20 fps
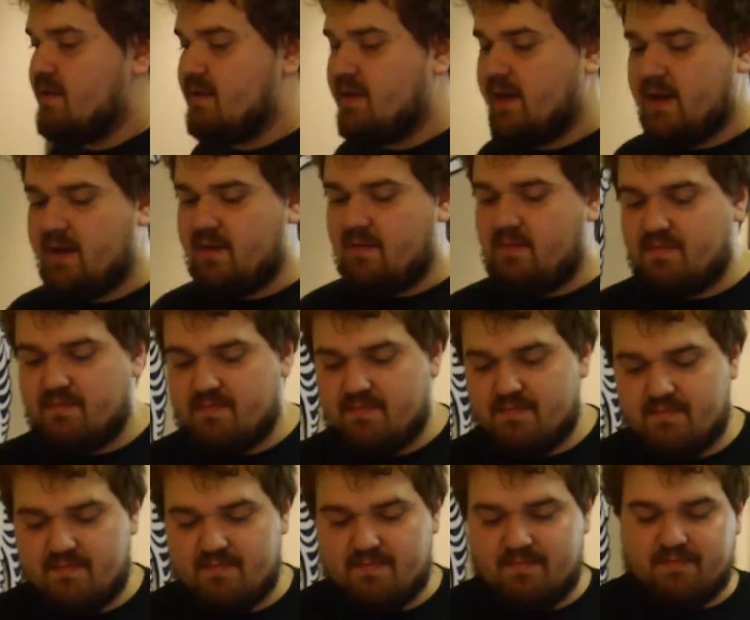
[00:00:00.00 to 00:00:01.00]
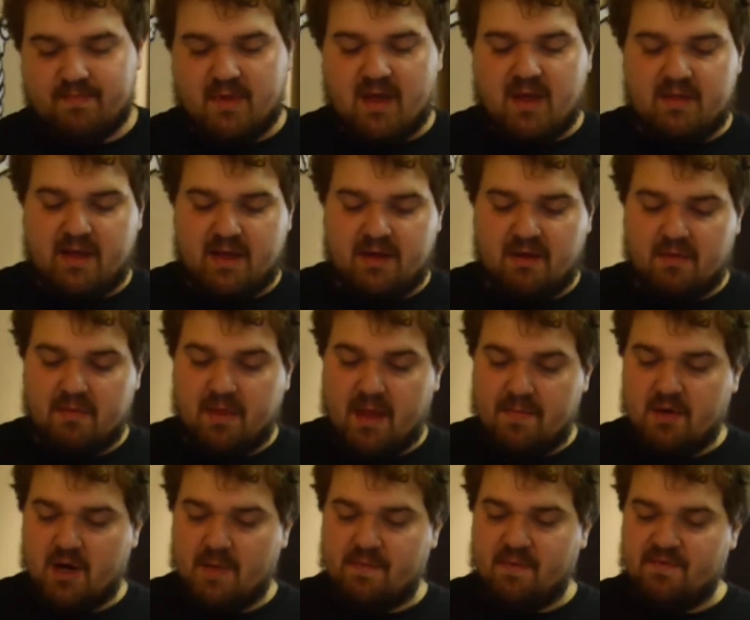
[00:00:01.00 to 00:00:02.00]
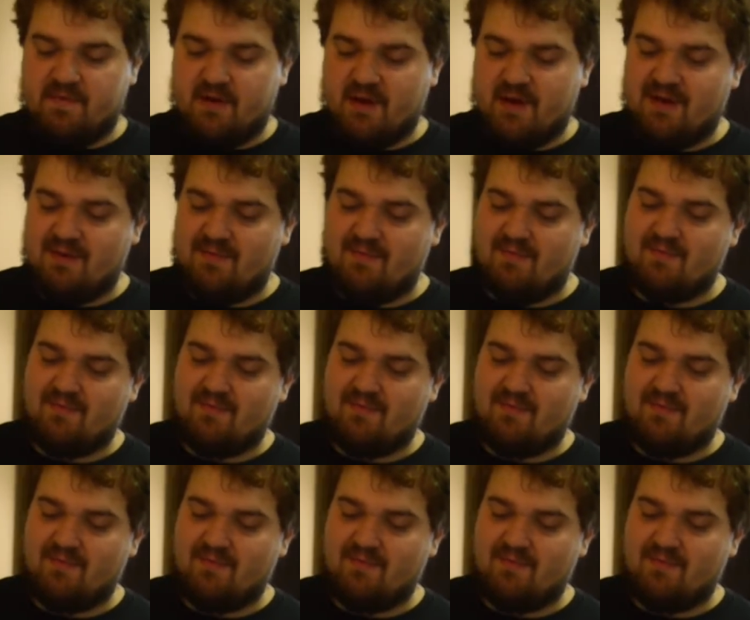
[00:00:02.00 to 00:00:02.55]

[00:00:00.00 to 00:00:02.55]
they put up a fight.